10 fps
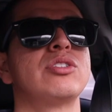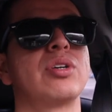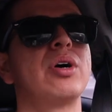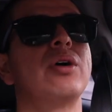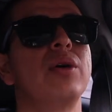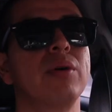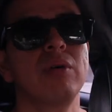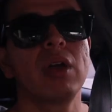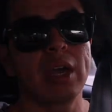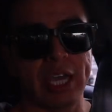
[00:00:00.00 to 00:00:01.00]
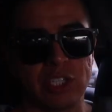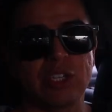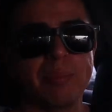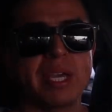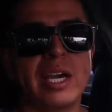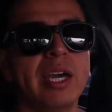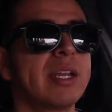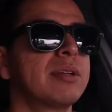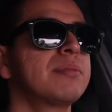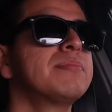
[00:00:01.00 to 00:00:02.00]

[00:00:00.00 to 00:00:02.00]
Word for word: so it should be good.